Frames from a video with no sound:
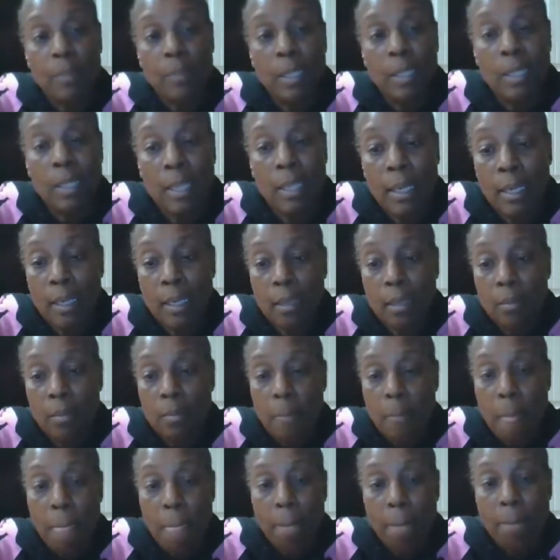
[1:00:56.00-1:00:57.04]
the
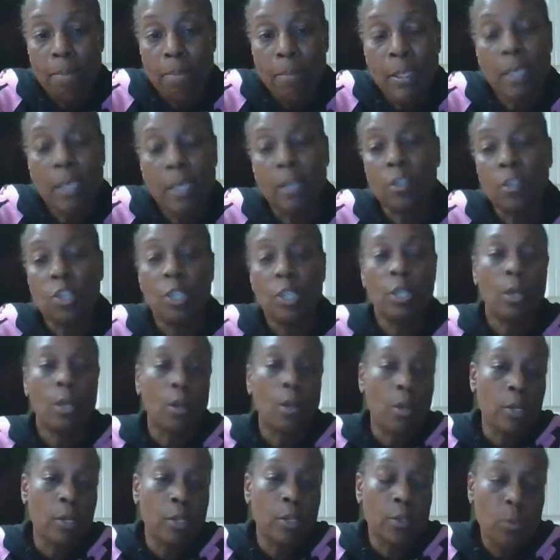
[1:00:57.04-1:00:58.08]
name because she
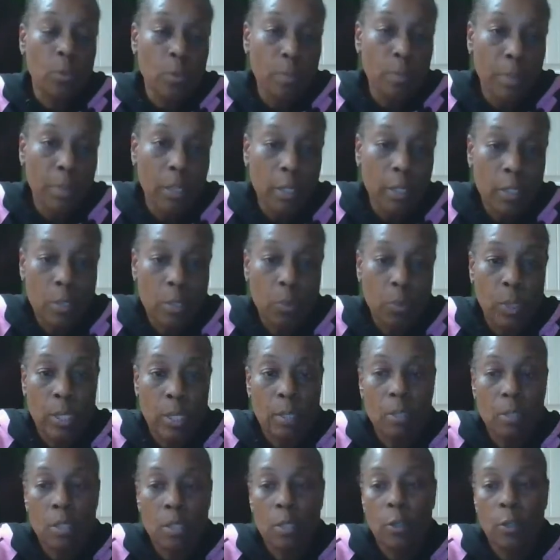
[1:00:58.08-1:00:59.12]
earned it through blood, sweat,
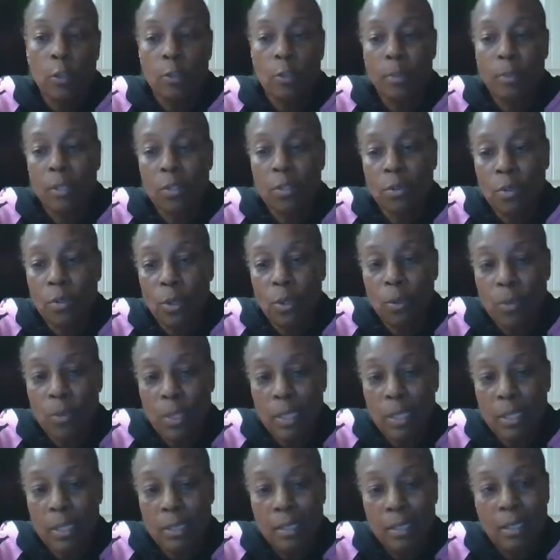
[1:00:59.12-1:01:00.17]
and tears. But you know
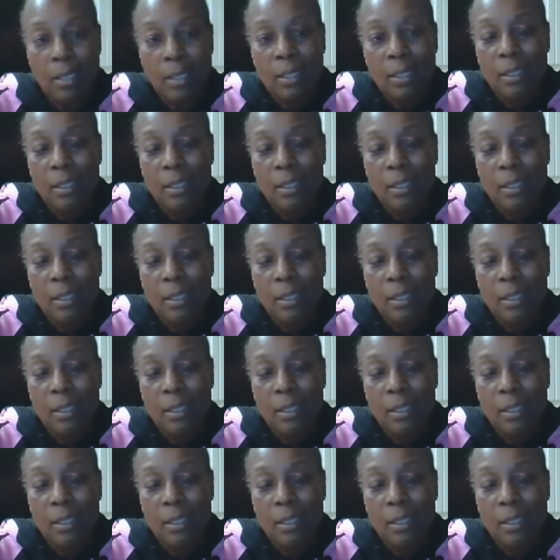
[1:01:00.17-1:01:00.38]
what?